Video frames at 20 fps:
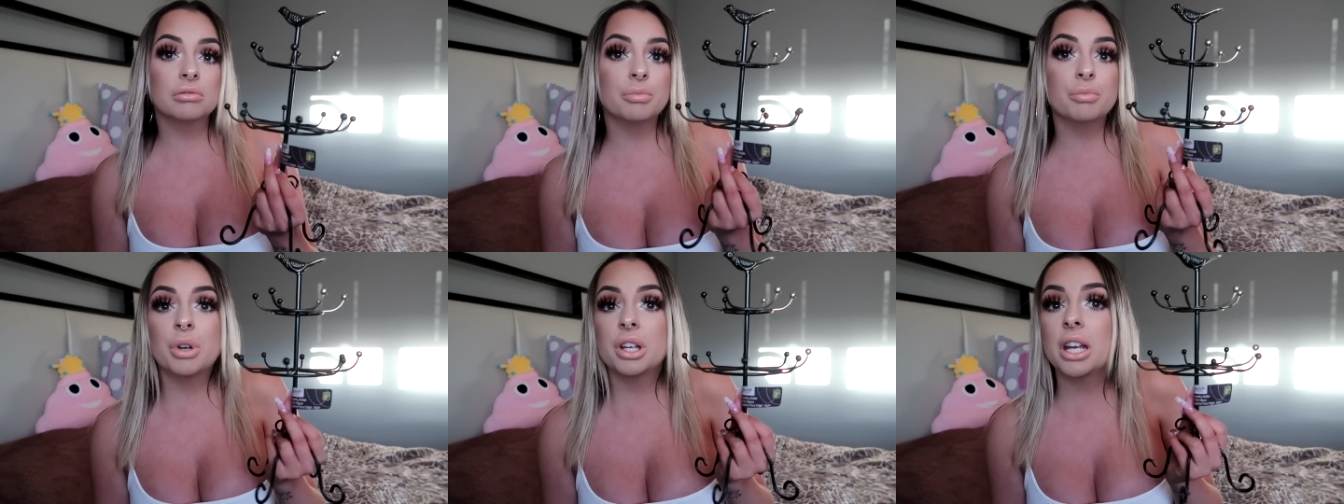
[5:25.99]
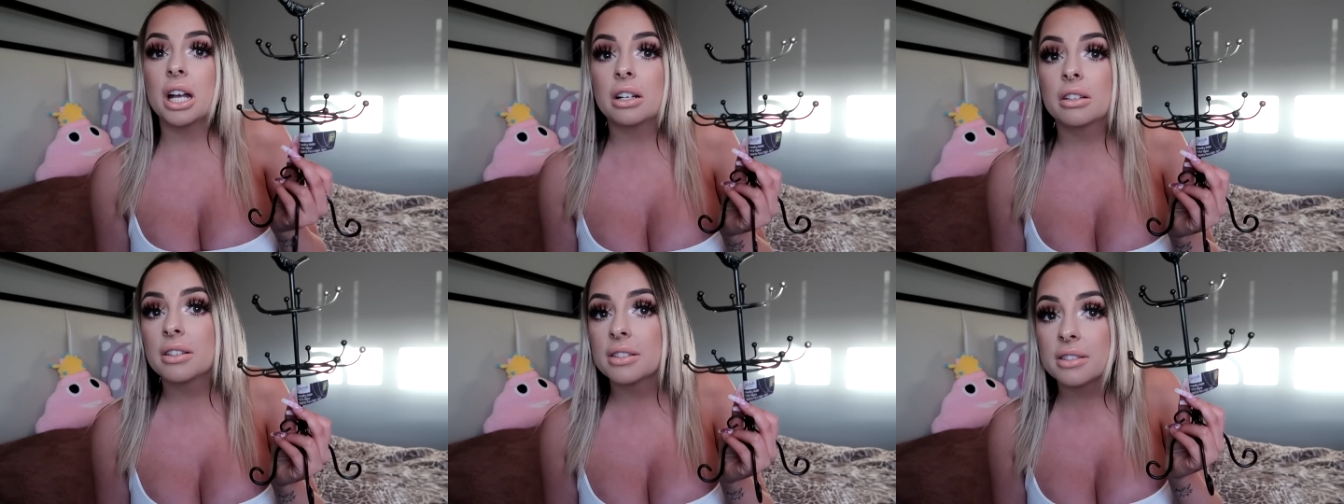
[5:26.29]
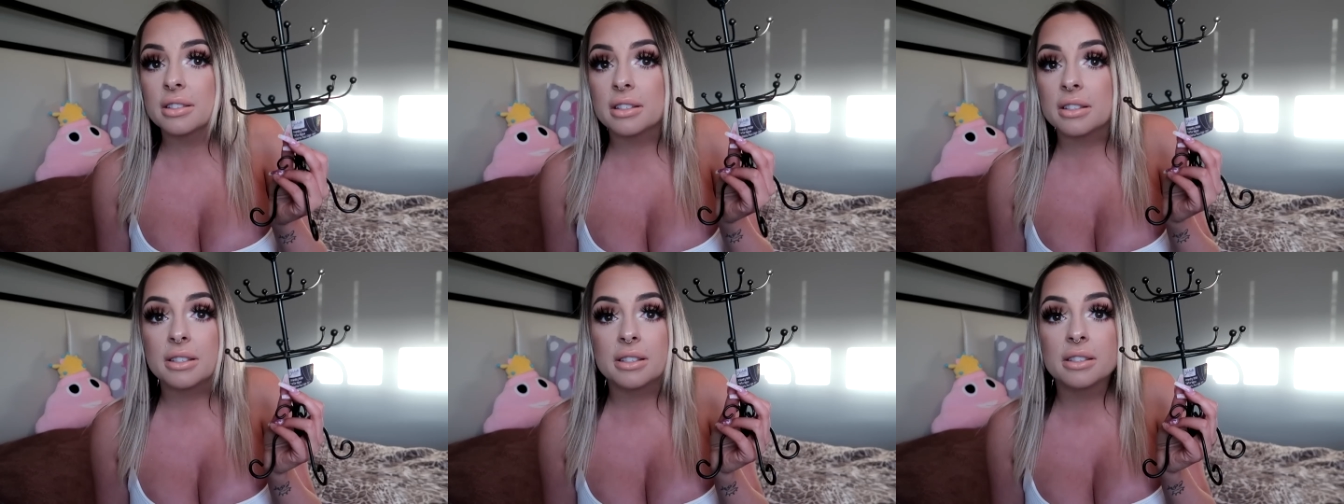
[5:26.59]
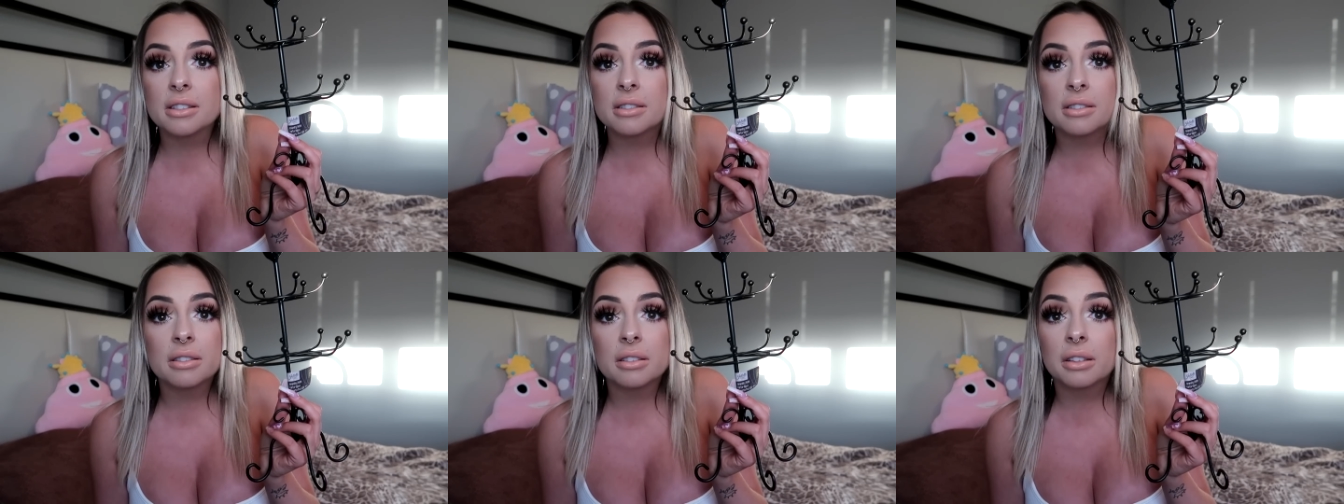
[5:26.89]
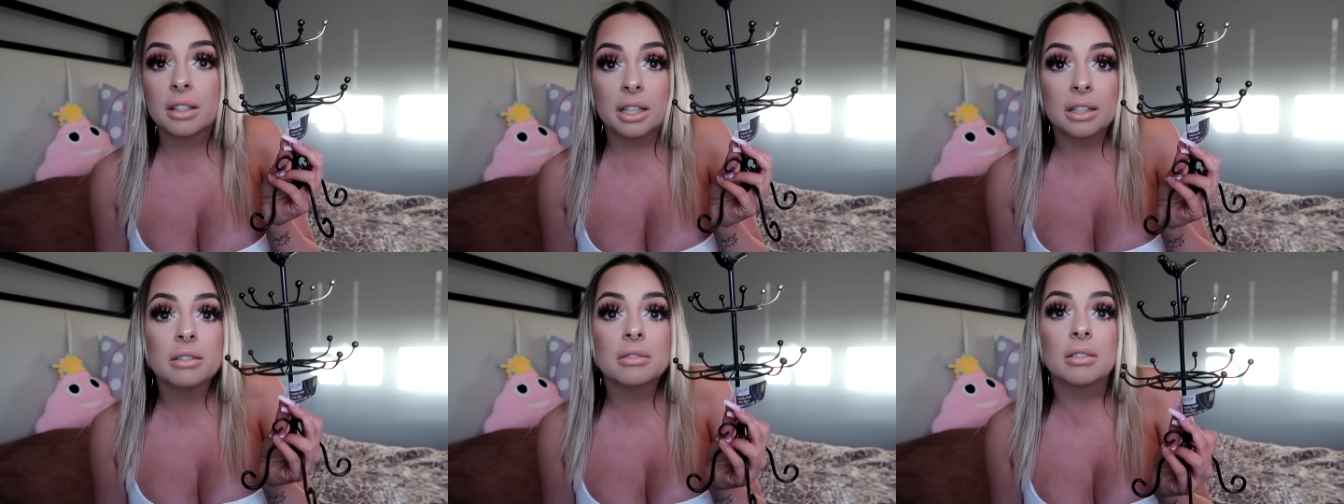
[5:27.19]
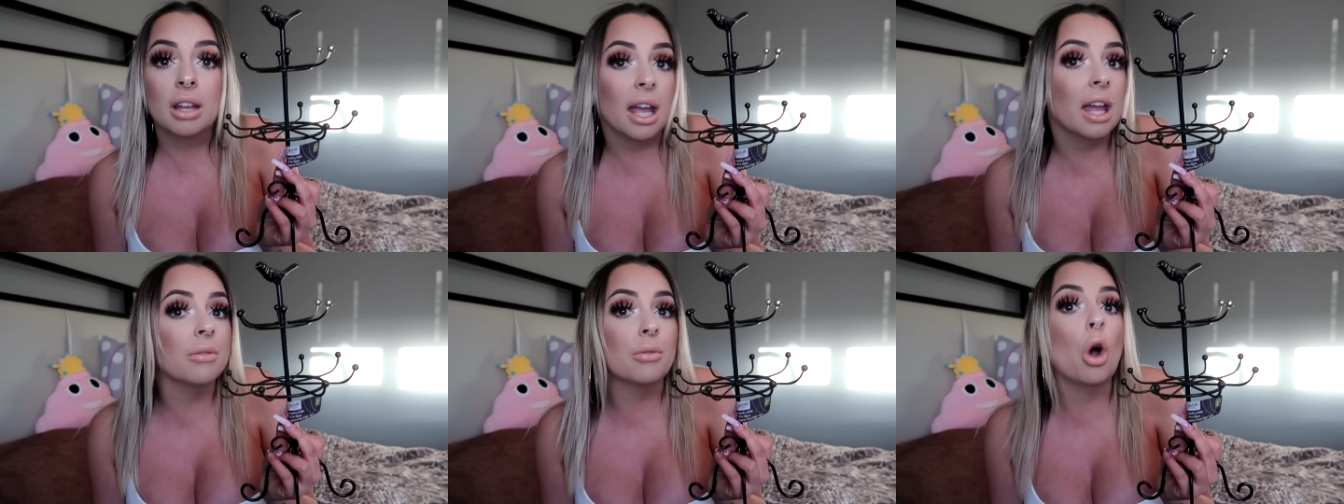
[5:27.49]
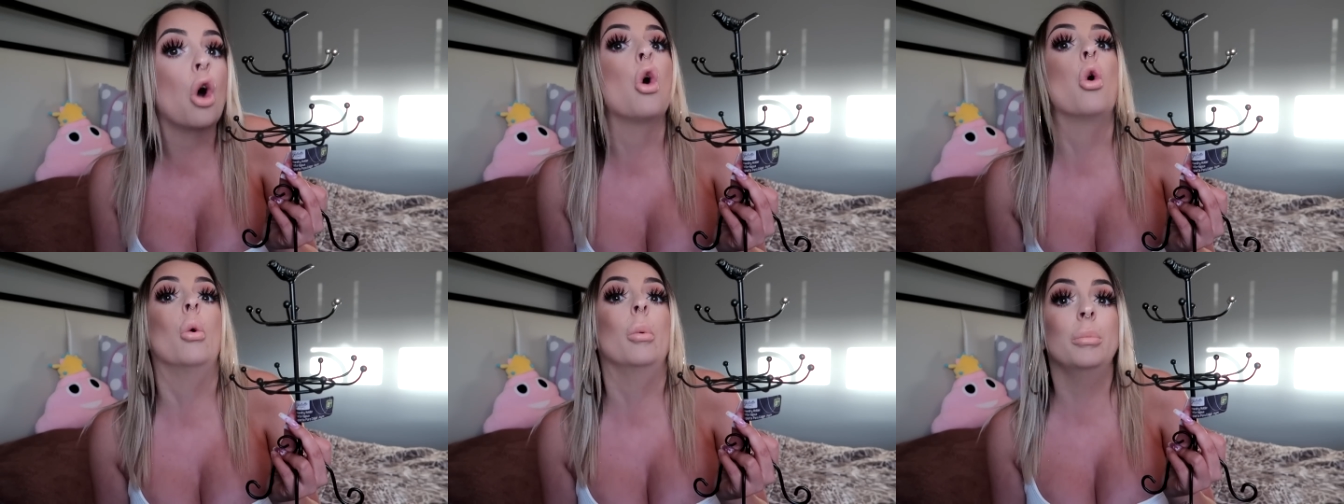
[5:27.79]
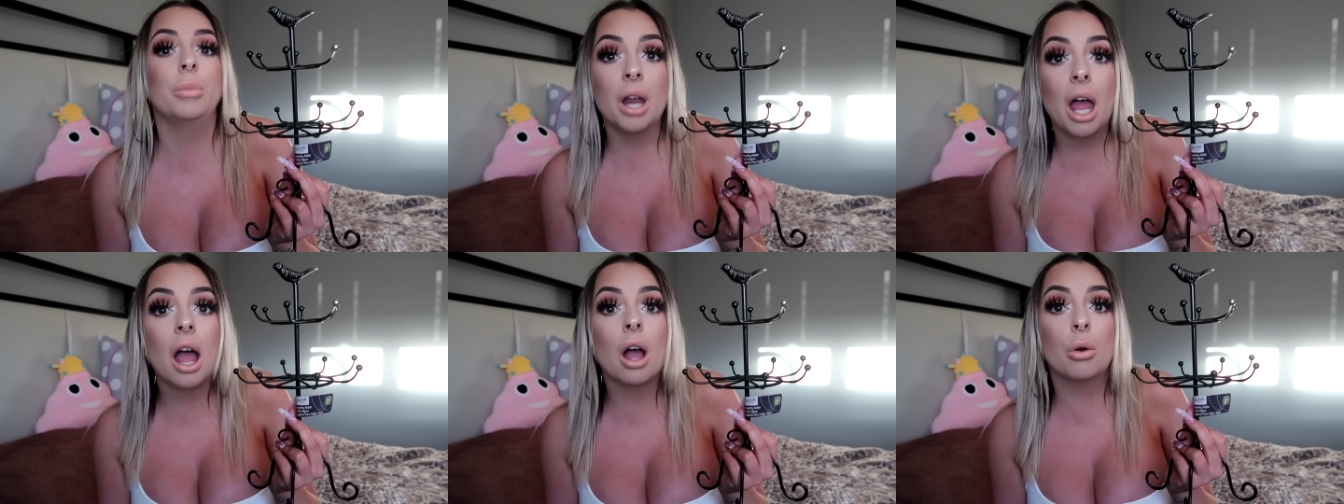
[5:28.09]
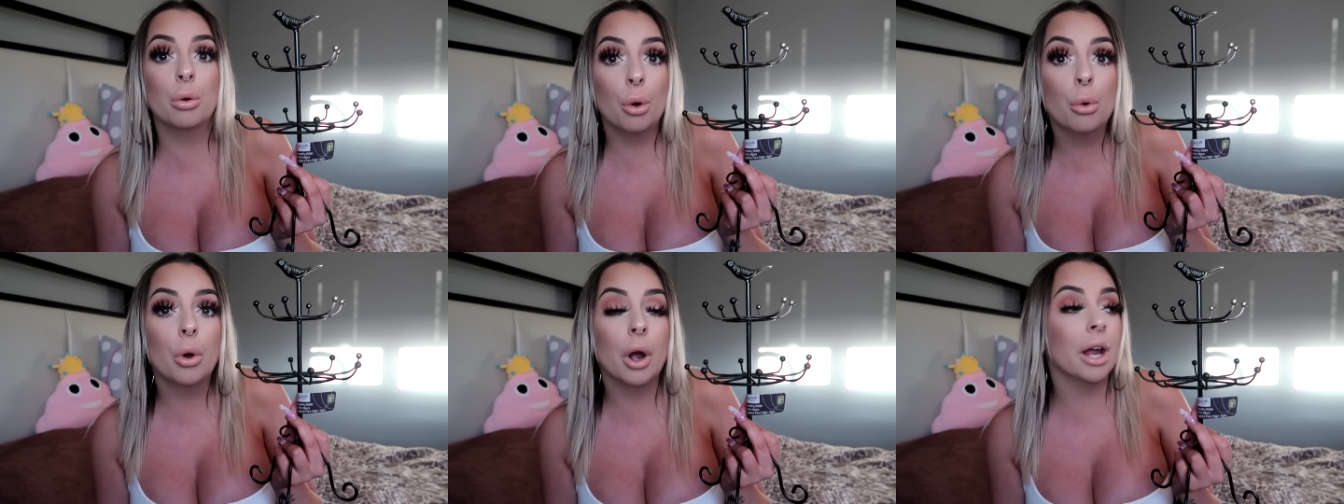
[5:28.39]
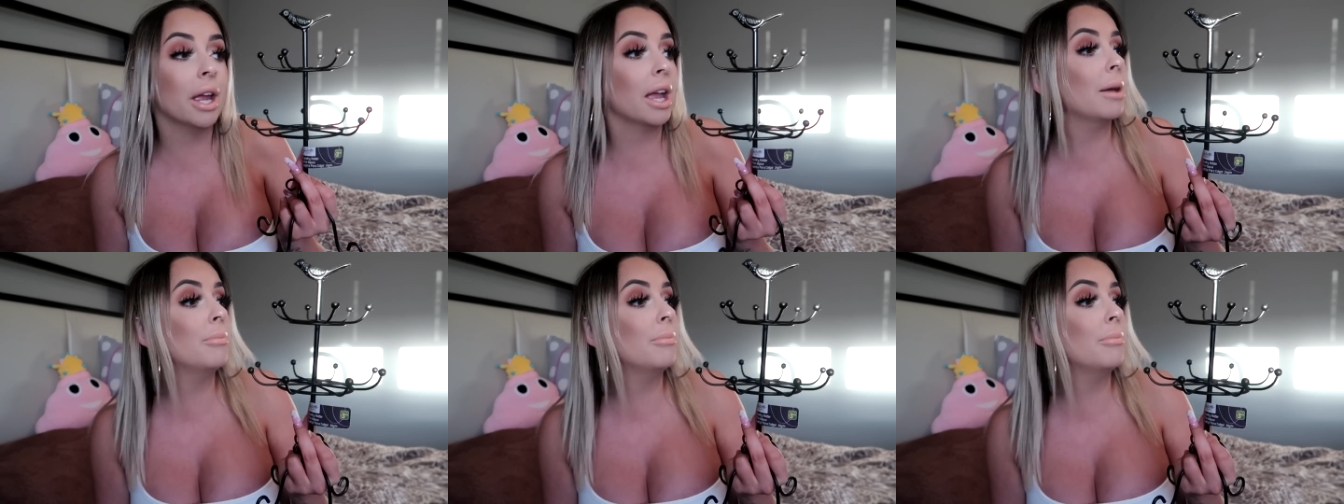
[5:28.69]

my necklaces can have a home now, okay?